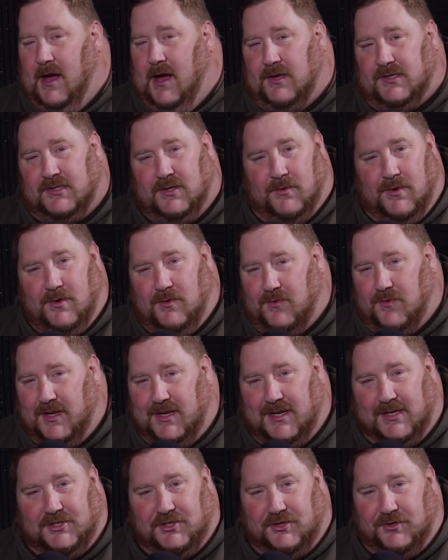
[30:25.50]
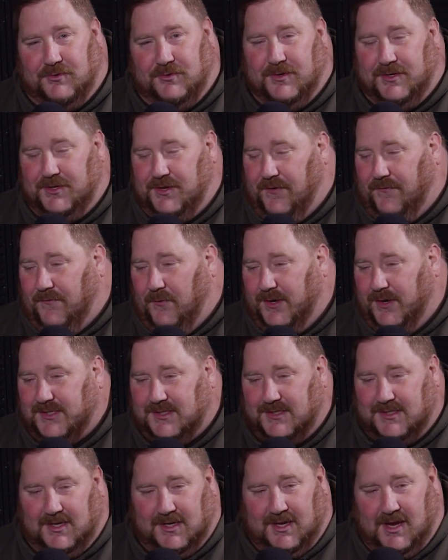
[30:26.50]
So we need you and your
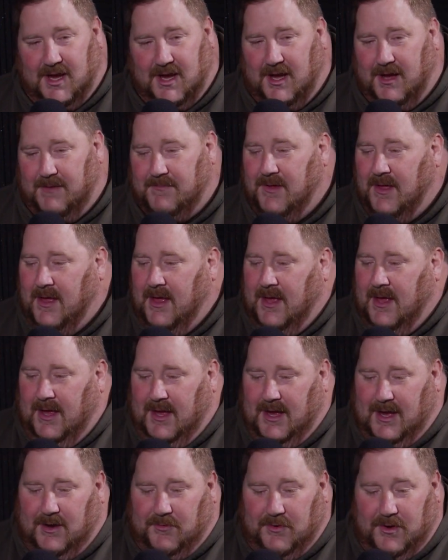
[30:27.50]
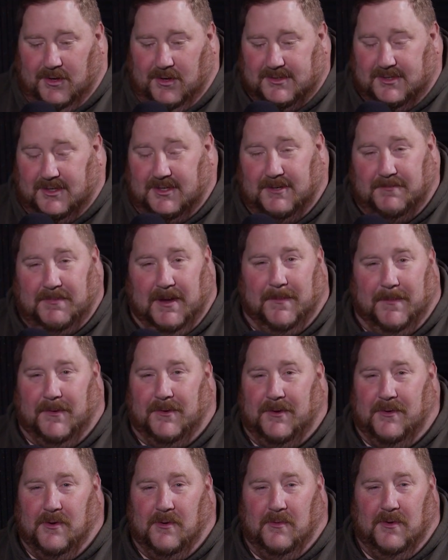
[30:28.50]
voices to come. We also need
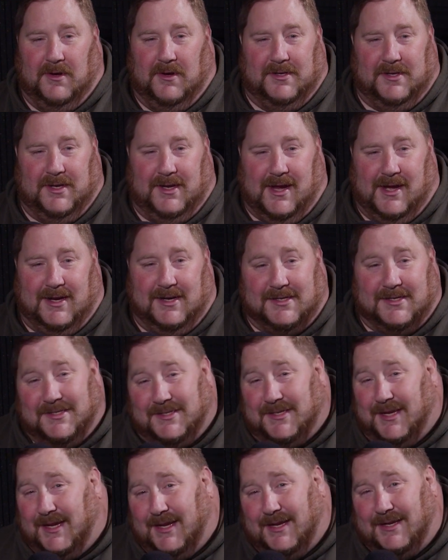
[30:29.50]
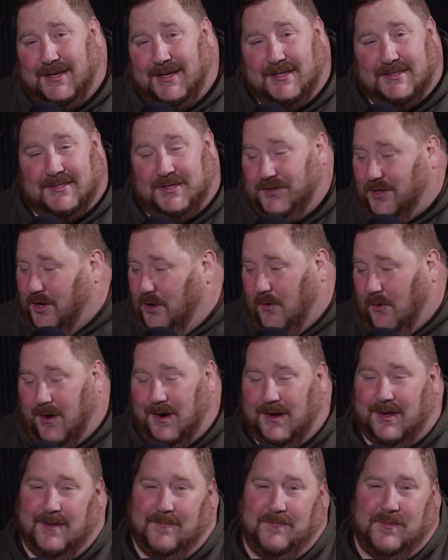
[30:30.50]
people who are willing to kind of sit and get to know
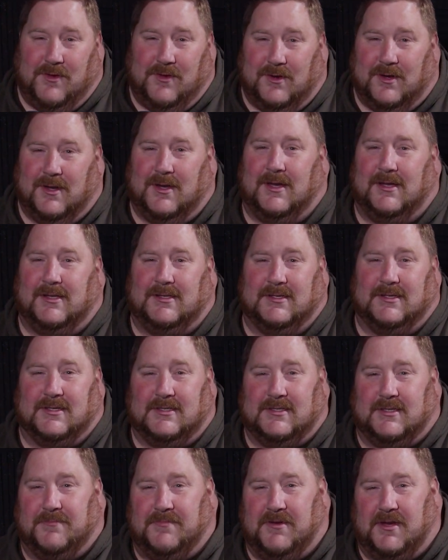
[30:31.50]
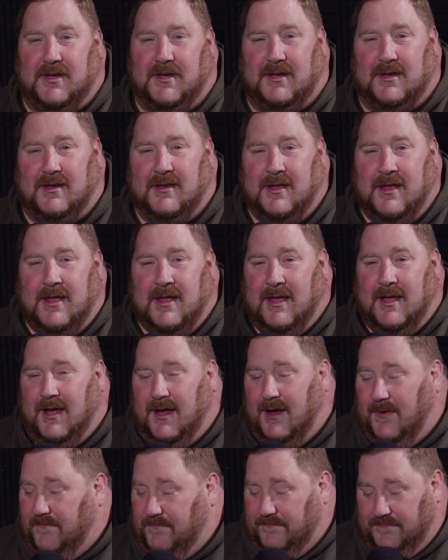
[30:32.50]
our community, just to be
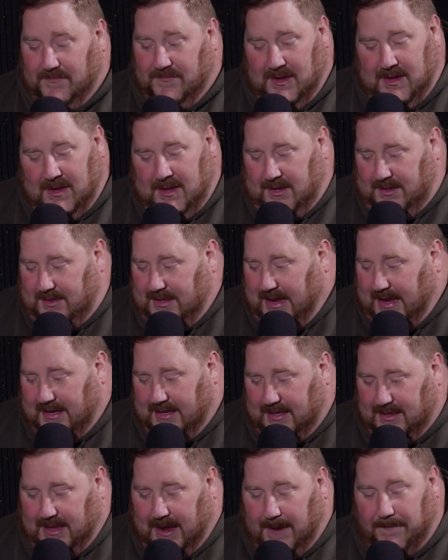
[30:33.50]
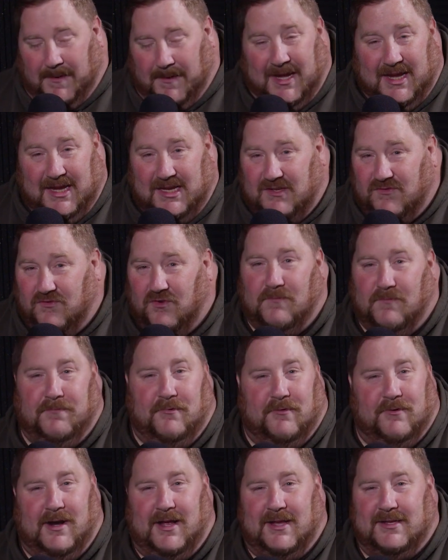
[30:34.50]
that peaceful
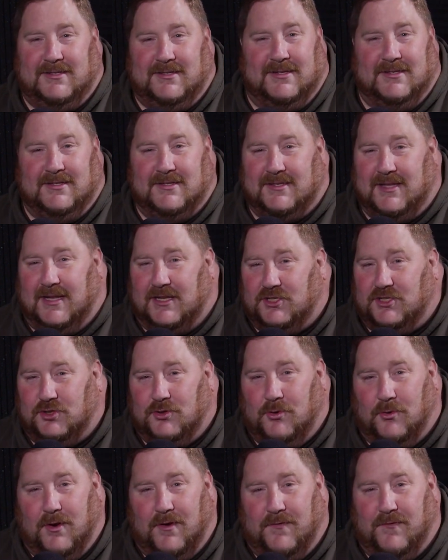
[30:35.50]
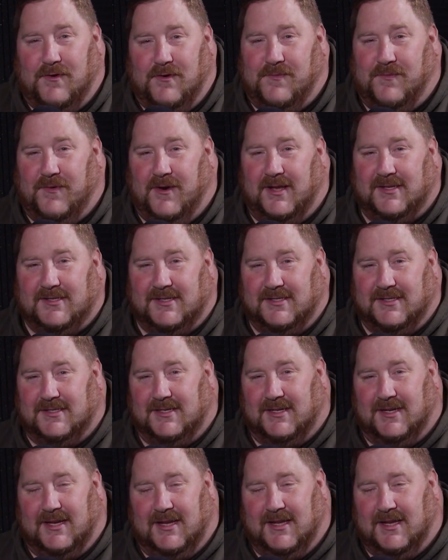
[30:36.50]
presence, that joyful presence
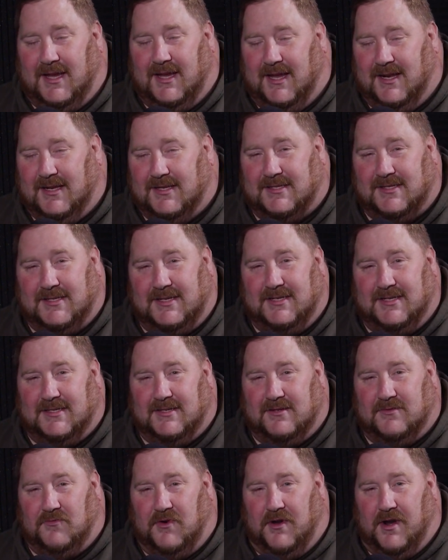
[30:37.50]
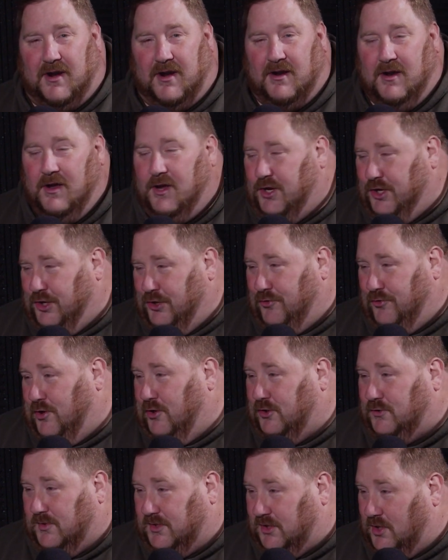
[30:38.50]
in a season where who
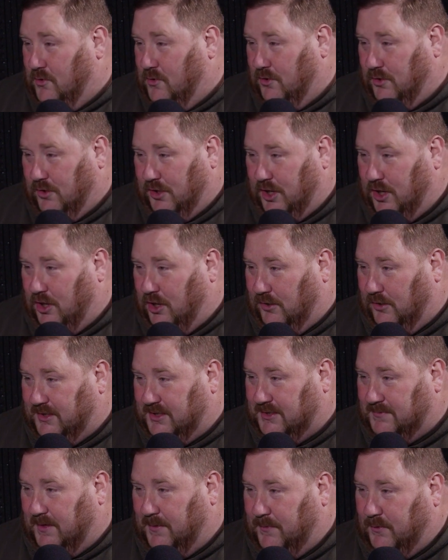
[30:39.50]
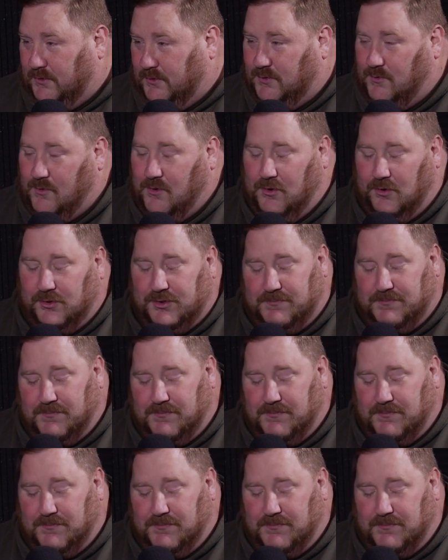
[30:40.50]
knows what's going on in all these people's worlds.